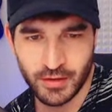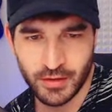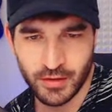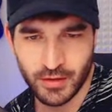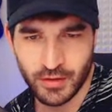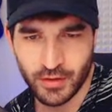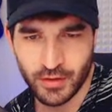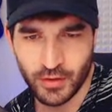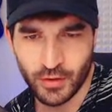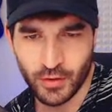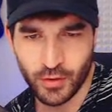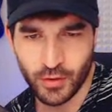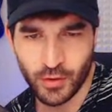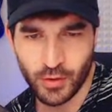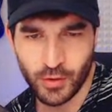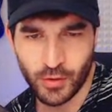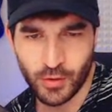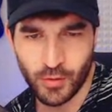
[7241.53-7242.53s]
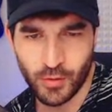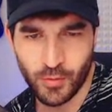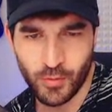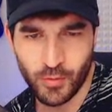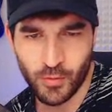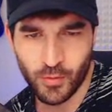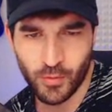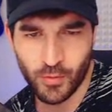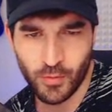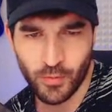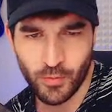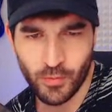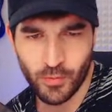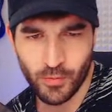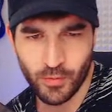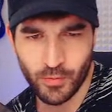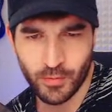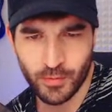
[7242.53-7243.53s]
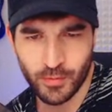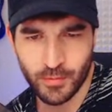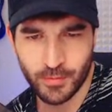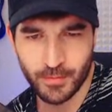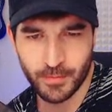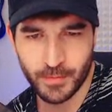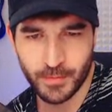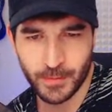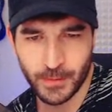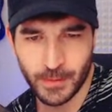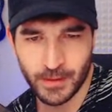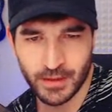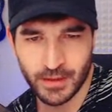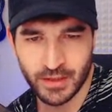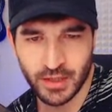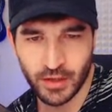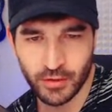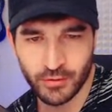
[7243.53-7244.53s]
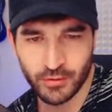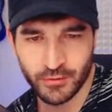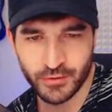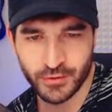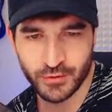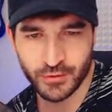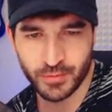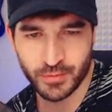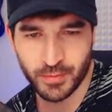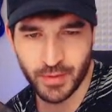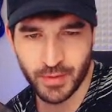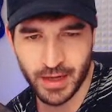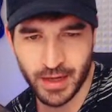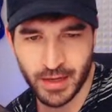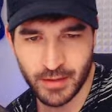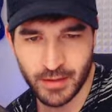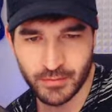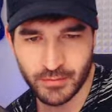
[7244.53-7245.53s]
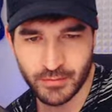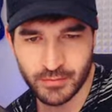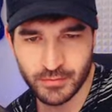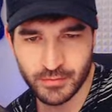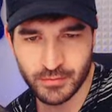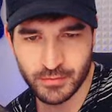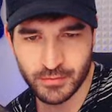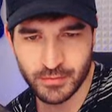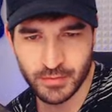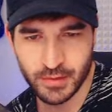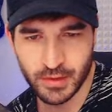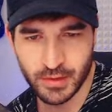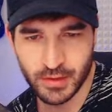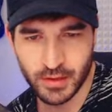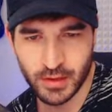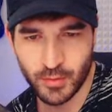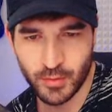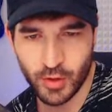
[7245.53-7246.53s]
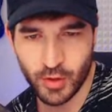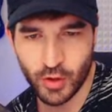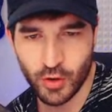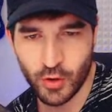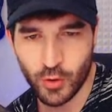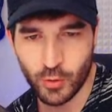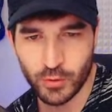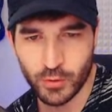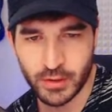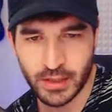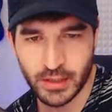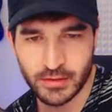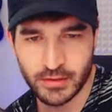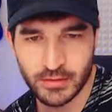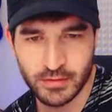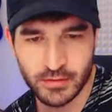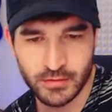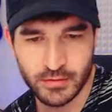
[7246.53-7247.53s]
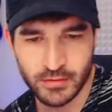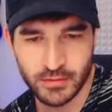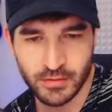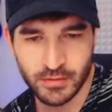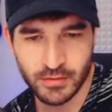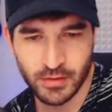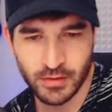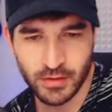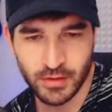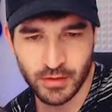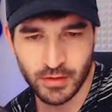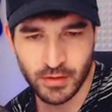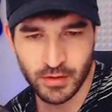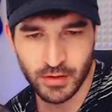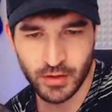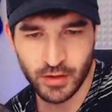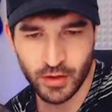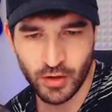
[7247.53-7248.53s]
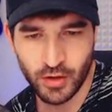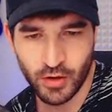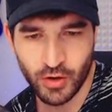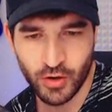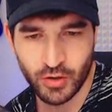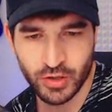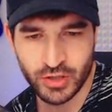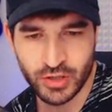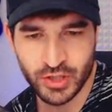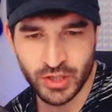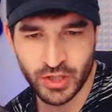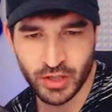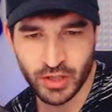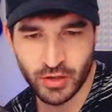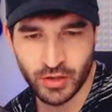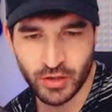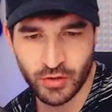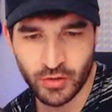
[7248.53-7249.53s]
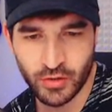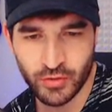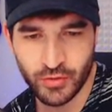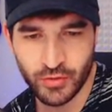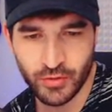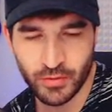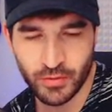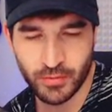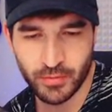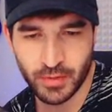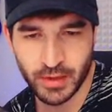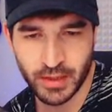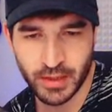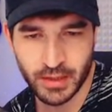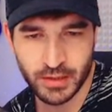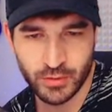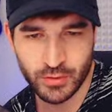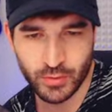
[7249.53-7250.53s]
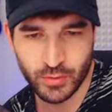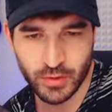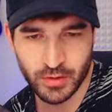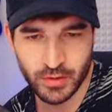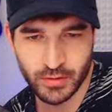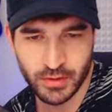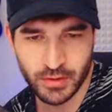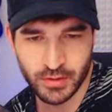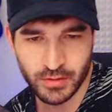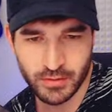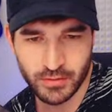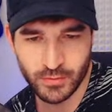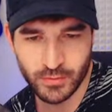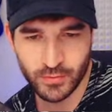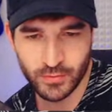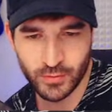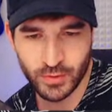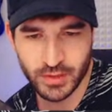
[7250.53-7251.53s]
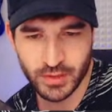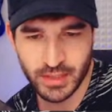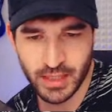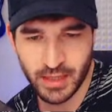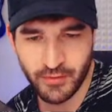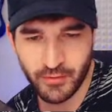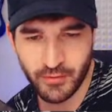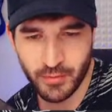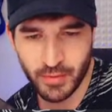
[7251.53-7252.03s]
Um, see a lot of spam. Come on, Colton. Oxycodone, please. What does that even mean?